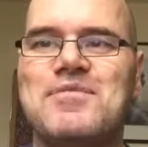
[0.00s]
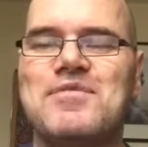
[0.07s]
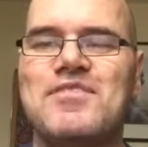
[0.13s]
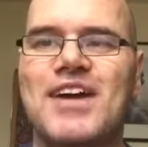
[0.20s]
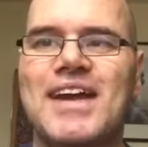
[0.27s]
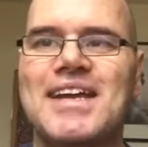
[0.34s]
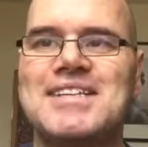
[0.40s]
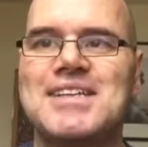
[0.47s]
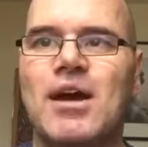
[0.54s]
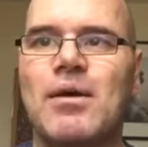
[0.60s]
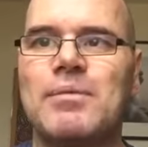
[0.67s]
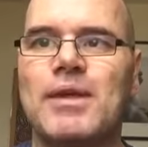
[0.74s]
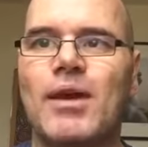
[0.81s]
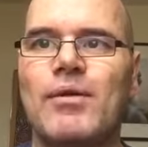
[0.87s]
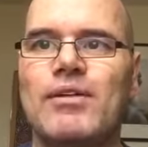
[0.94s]
phase that
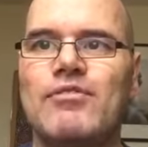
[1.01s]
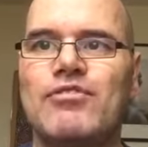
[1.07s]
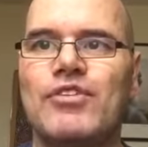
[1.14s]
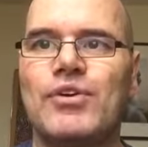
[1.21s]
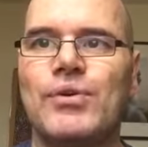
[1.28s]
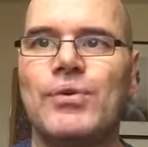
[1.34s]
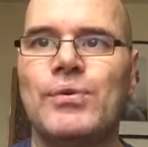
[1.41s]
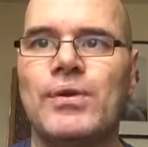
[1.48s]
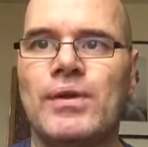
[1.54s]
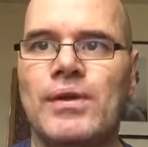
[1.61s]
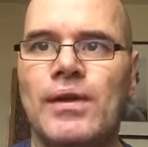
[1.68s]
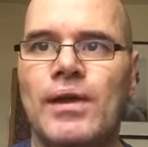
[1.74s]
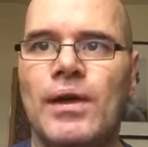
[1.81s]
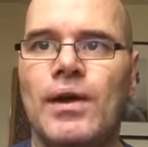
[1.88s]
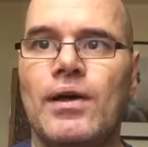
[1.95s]
I'm going through
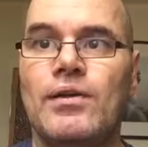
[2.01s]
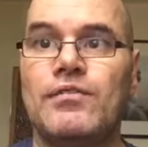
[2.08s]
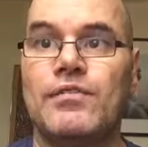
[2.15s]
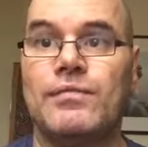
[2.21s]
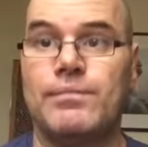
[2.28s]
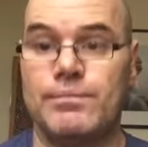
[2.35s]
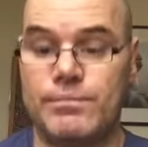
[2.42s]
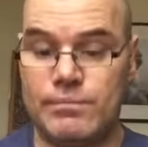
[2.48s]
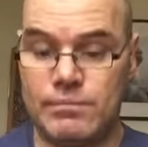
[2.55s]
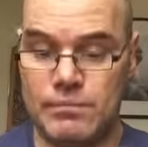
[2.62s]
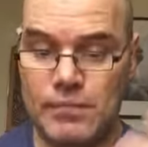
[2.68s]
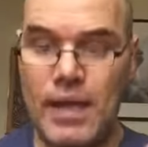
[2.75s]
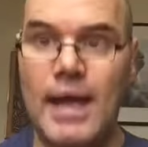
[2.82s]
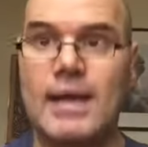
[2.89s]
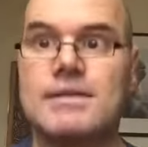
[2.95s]
of
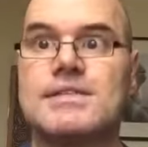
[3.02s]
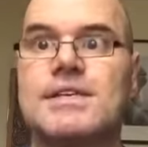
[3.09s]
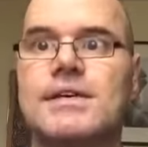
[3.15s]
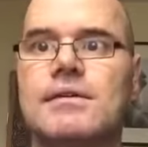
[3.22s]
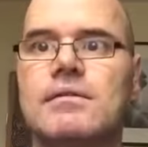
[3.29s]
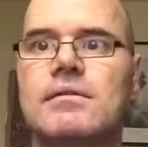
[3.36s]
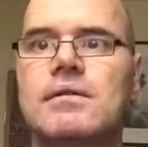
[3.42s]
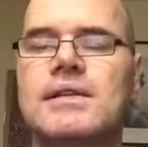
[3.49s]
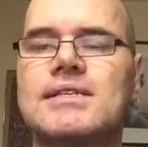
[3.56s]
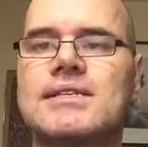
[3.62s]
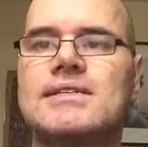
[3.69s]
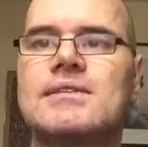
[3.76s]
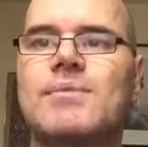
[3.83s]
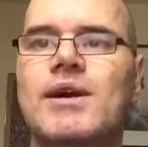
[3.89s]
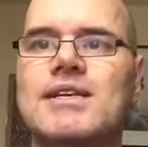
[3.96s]
how to listen
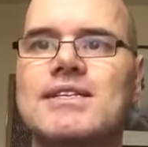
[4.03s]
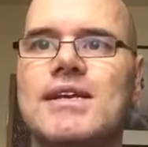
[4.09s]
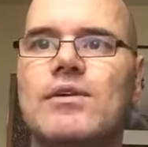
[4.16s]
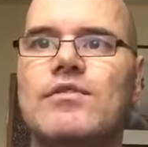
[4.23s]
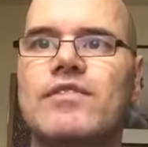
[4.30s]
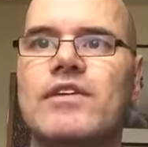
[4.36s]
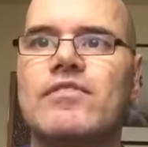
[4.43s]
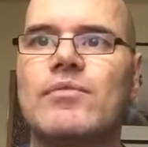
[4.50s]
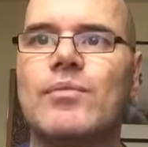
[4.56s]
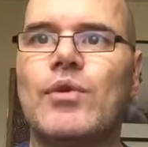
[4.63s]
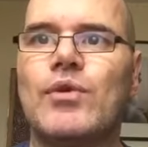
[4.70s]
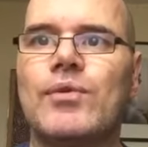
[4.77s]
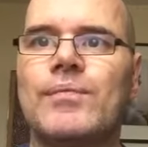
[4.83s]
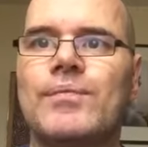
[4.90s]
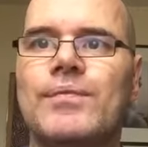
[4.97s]
to myself even more,
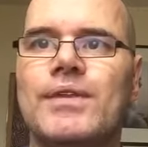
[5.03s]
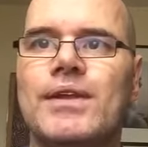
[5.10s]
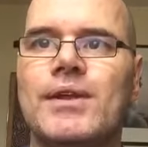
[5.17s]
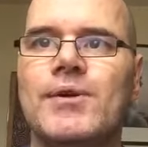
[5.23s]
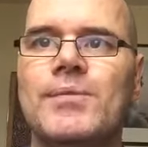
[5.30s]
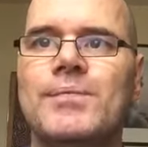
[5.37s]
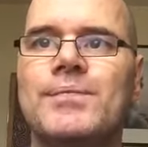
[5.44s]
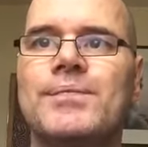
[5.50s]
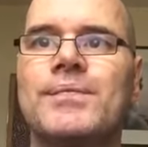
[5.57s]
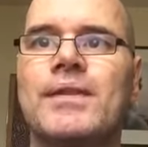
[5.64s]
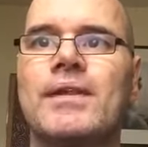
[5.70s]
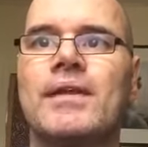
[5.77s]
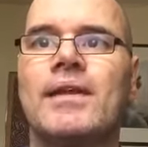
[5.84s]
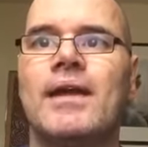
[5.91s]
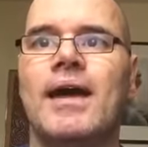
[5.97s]
you know,
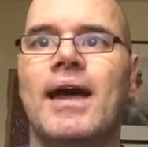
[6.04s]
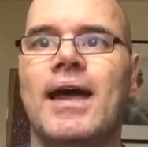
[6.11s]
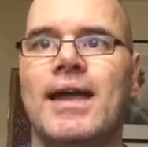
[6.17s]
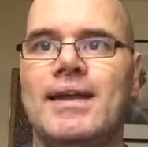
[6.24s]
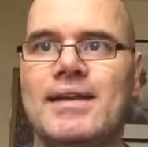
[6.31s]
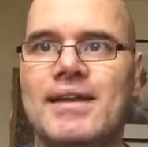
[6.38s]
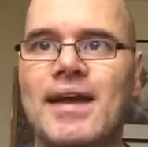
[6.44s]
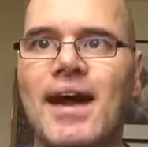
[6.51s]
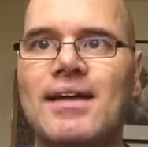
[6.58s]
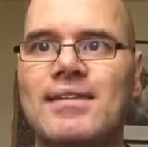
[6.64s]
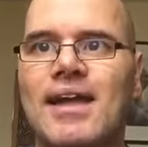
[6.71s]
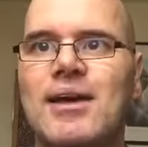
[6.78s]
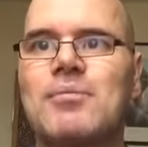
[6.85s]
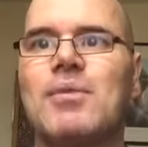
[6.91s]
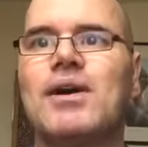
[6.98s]
and cut
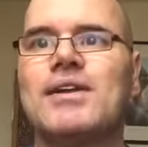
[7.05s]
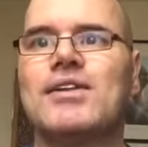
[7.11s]
down my